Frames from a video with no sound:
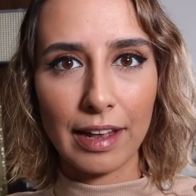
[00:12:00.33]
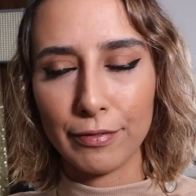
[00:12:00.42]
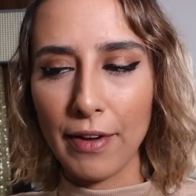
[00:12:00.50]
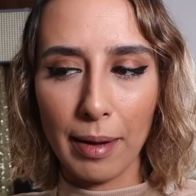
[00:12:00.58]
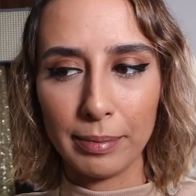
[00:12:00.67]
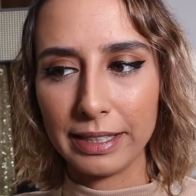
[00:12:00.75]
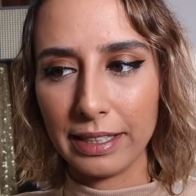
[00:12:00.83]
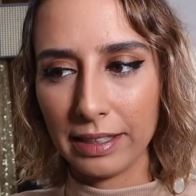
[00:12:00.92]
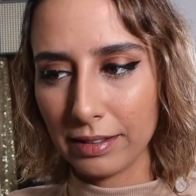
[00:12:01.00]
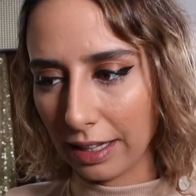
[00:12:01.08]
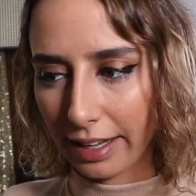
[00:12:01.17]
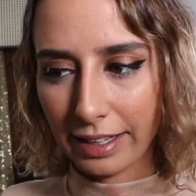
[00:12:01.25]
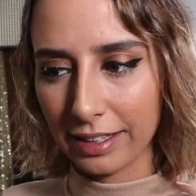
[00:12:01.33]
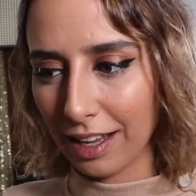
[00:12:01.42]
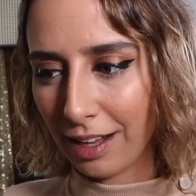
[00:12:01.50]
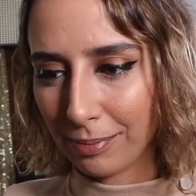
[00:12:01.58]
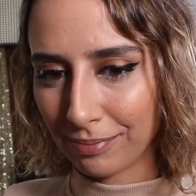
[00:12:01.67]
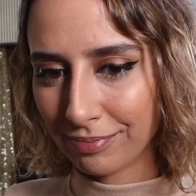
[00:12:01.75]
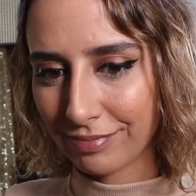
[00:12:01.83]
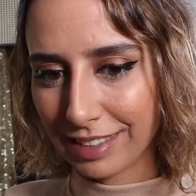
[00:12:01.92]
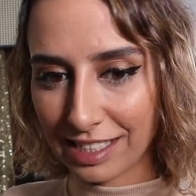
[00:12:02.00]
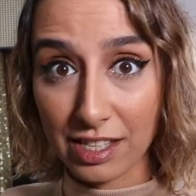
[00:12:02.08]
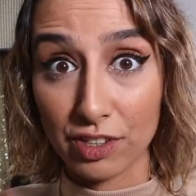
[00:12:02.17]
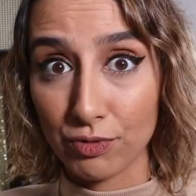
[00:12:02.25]
and family like um,
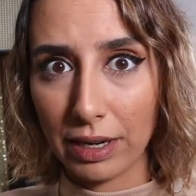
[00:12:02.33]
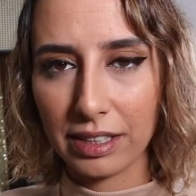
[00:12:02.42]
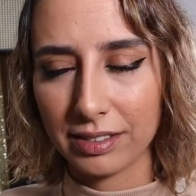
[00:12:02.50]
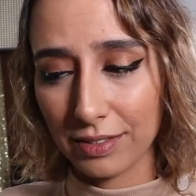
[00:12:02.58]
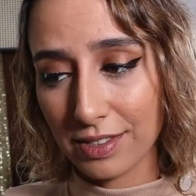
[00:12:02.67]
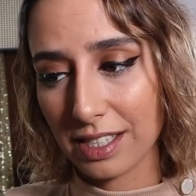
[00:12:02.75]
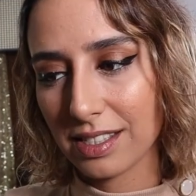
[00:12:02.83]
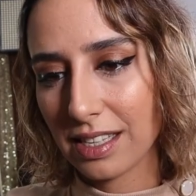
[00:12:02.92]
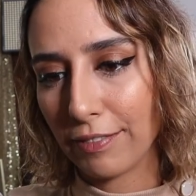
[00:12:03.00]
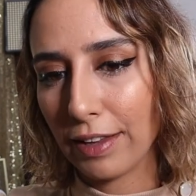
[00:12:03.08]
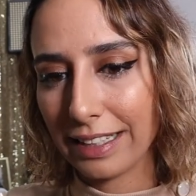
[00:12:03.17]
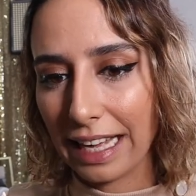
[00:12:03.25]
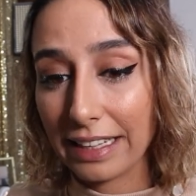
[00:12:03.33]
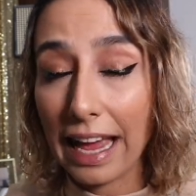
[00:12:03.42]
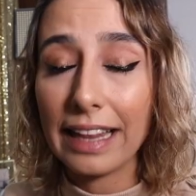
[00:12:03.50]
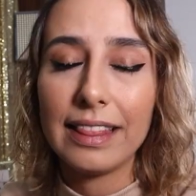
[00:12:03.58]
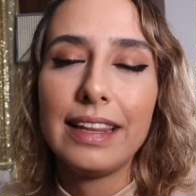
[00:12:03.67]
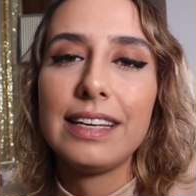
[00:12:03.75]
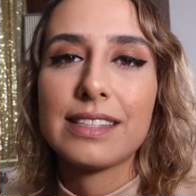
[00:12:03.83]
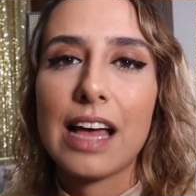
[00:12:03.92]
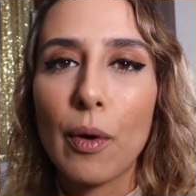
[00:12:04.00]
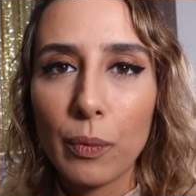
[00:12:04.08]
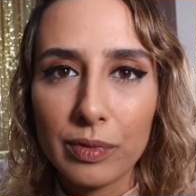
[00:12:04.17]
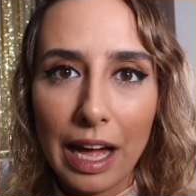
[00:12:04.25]
distant relatives and stuff like that at least
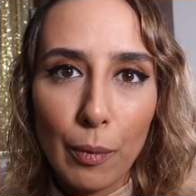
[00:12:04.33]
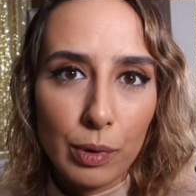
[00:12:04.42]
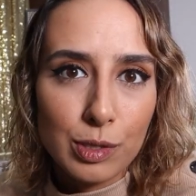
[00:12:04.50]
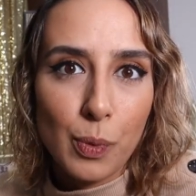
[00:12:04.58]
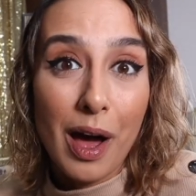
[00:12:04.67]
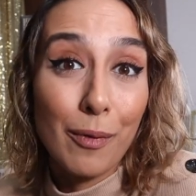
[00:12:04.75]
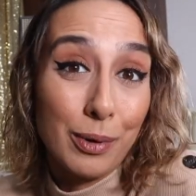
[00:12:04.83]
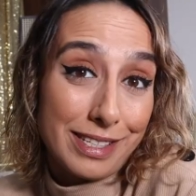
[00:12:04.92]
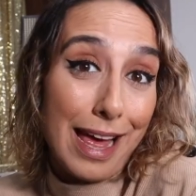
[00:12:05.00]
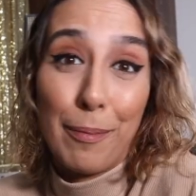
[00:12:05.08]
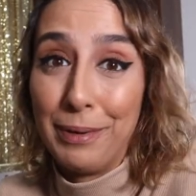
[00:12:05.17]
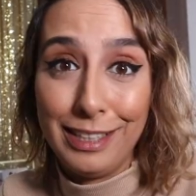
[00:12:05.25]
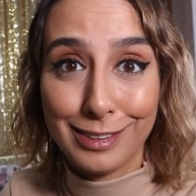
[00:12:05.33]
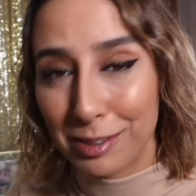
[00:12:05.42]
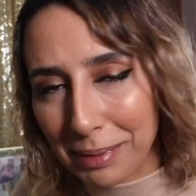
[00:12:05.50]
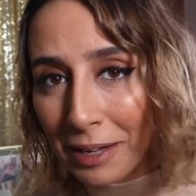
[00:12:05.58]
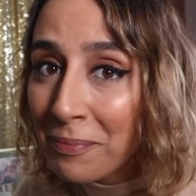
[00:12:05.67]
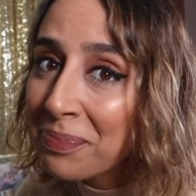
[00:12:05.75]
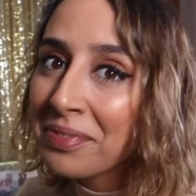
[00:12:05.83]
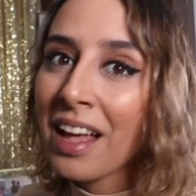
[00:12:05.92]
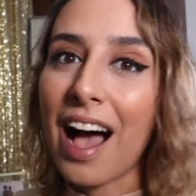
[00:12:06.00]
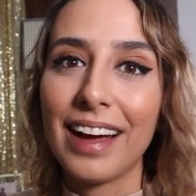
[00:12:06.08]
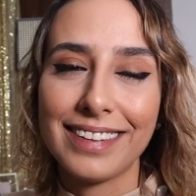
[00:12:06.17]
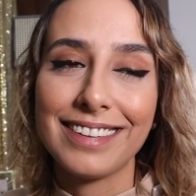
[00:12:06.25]
that, that was what was happening to me
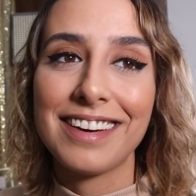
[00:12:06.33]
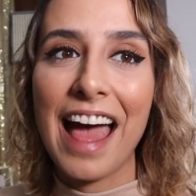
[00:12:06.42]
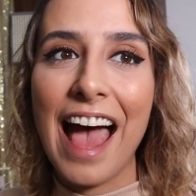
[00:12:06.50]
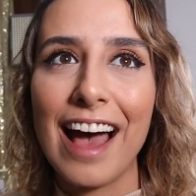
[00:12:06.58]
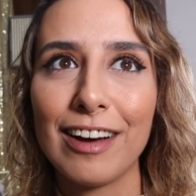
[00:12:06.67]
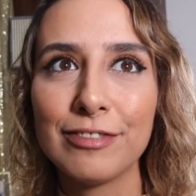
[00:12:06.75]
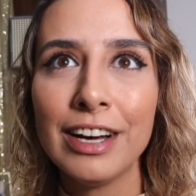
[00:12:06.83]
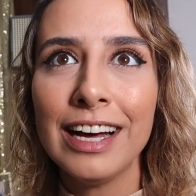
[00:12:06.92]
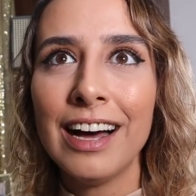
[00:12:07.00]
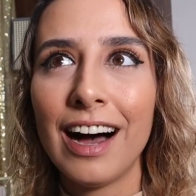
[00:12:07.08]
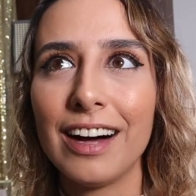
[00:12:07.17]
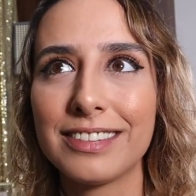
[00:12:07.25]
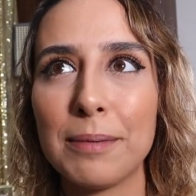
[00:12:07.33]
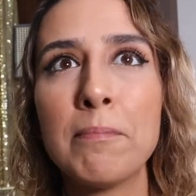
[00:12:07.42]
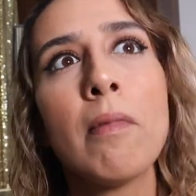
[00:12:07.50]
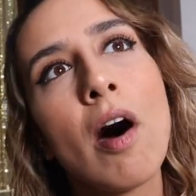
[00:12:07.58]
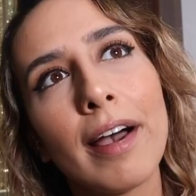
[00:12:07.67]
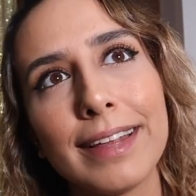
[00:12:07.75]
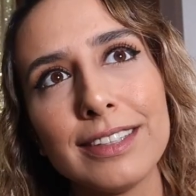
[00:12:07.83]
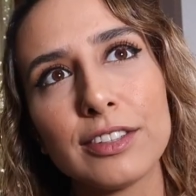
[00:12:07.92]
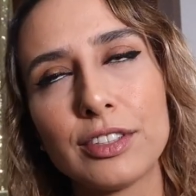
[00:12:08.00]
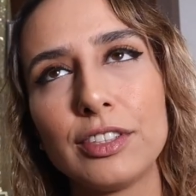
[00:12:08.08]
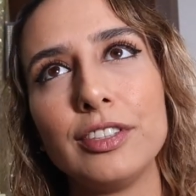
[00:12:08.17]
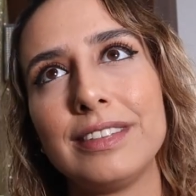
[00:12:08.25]
i didn't have the mind
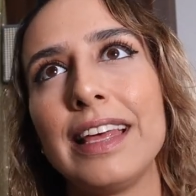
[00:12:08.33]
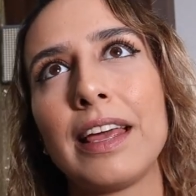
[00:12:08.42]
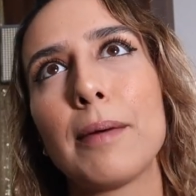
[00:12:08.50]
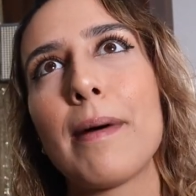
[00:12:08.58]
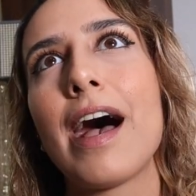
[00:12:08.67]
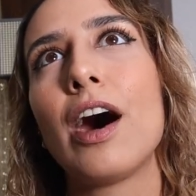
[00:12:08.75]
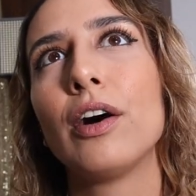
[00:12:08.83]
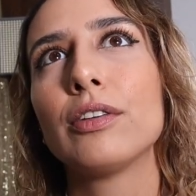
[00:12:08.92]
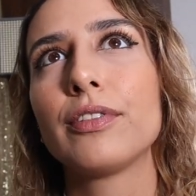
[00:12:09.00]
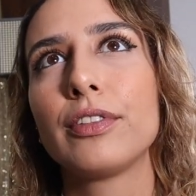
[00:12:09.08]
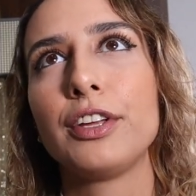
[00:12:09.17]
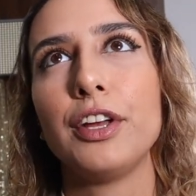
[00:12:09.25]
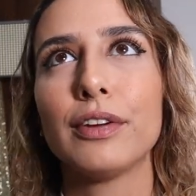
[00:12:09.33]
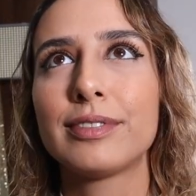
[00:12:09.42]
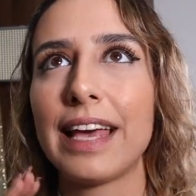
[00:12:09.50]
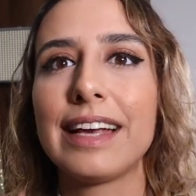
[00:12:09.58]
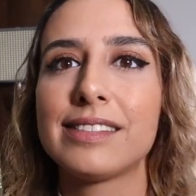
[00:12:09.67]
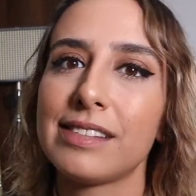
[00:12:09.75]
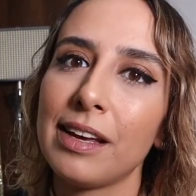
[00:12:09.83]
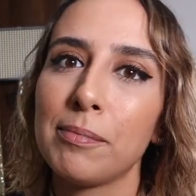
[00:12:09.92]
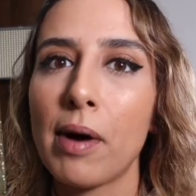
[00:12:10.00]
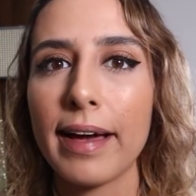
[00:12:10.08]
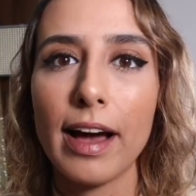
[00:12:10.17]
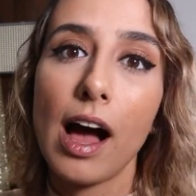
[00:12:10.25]
to think about, you know, texting
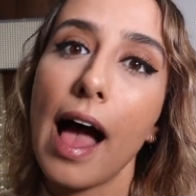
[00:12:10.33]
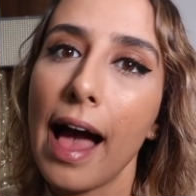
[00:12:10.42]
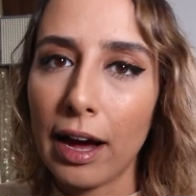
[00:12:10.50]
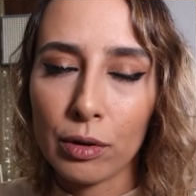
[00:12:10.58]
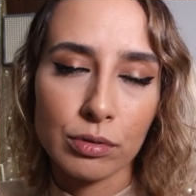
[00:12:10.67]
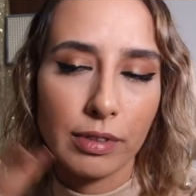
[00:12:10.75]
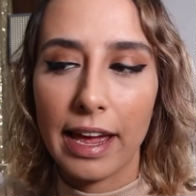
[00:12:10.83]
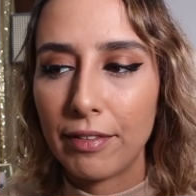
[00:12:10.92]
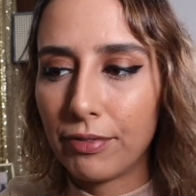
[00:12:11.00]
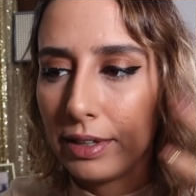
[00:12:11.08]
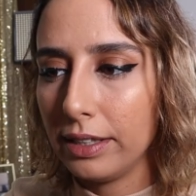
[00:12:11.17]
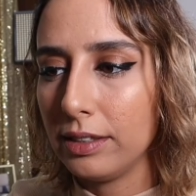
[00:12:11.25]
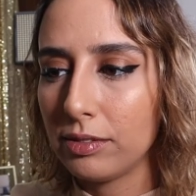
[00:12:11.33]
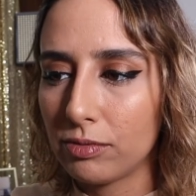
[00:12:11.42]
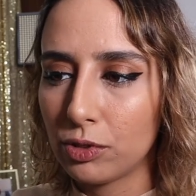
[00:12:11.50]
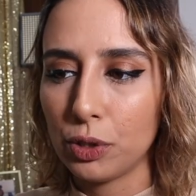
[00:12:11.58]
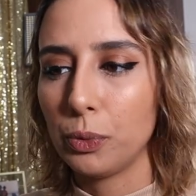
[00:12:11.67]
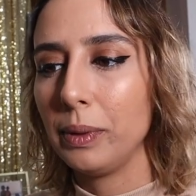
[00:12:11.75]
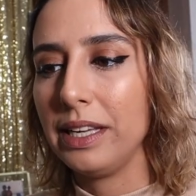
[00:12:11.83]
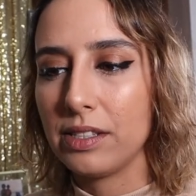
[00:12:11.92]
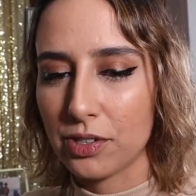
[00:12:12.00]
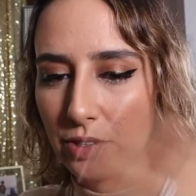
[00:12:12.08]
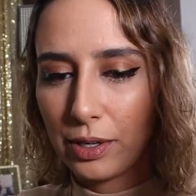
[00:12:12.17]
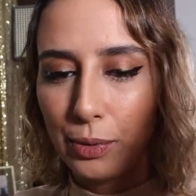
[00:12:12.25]
my aunt every two
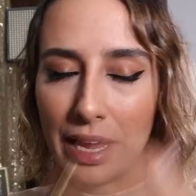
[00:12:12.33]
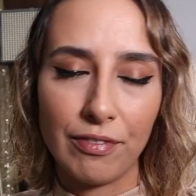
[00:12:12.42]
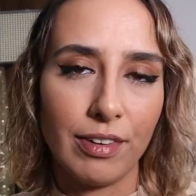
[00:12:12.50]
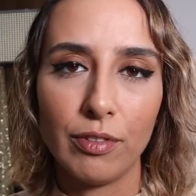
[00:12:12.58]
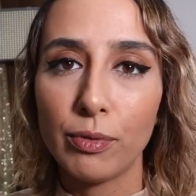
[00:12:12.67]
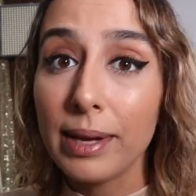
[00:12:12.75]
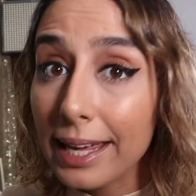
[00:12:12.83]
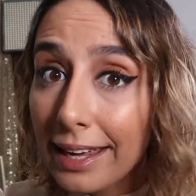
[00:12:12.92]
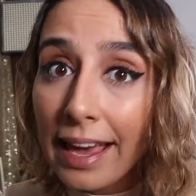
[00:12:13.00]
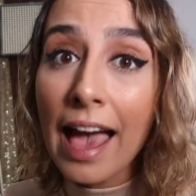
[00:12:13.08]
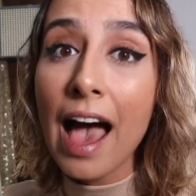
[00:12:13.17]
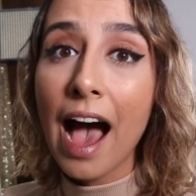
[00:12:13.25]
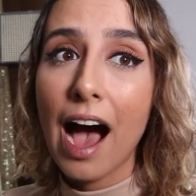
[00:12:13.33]
weeks or every week.